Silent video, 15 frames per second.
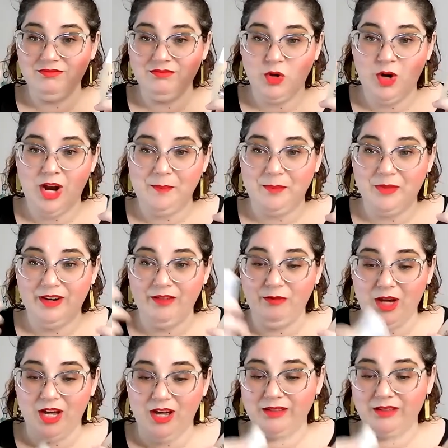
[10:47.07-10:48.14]
crap that I've
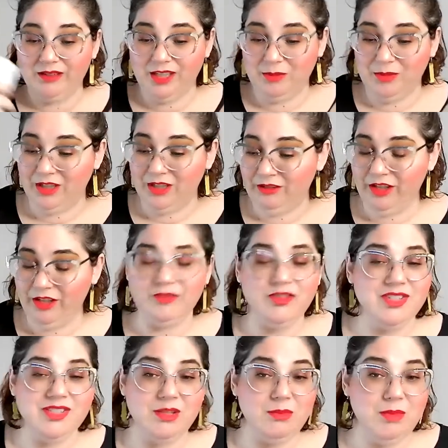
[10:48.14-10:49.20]
bought that I'm getting rid of,
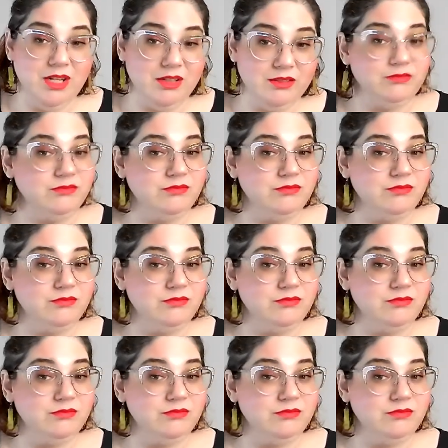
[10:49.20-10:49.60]
just let me know